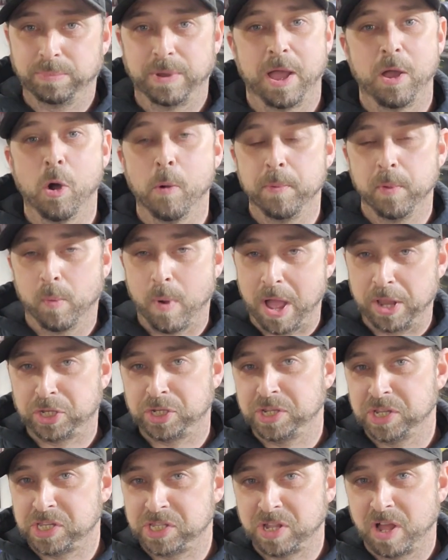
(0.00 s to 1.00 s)
I hope you
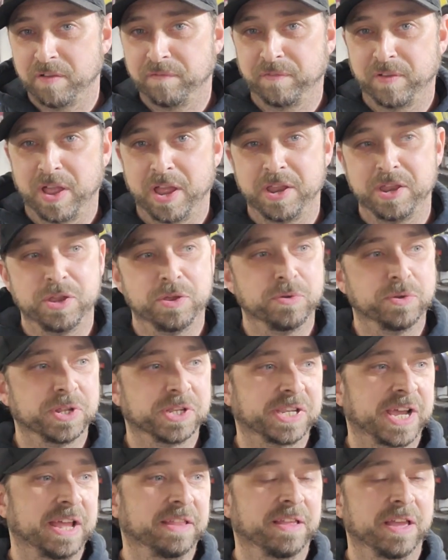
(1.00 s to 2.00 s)
watch this stuff and you
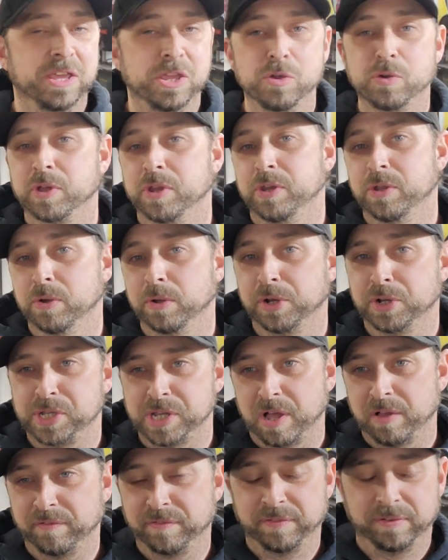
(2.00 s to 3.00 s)
decide that you can do it
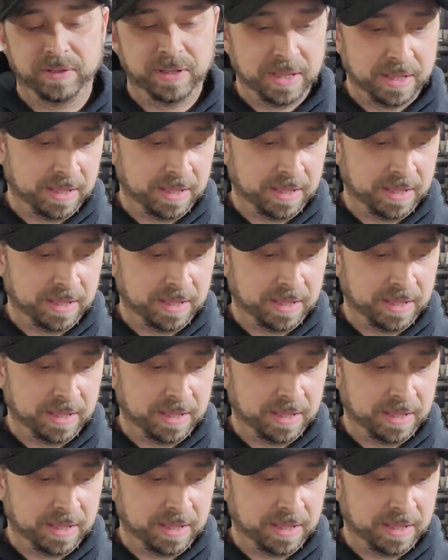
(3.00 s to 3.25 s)
yourself.